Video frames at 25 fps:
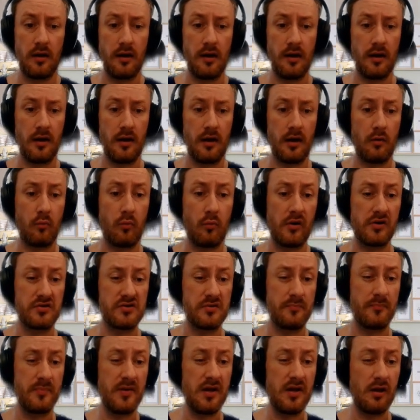
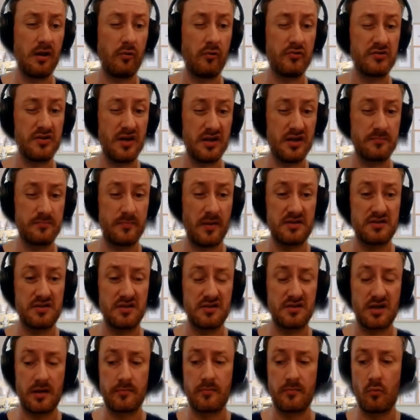Whereas the PLOs, as best
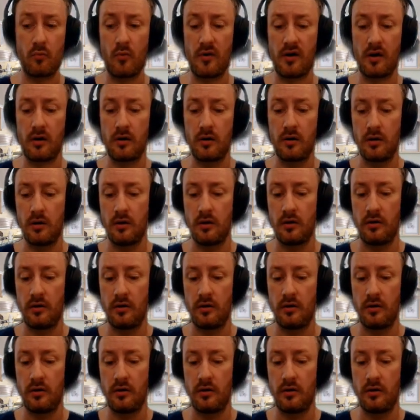as I'm aware,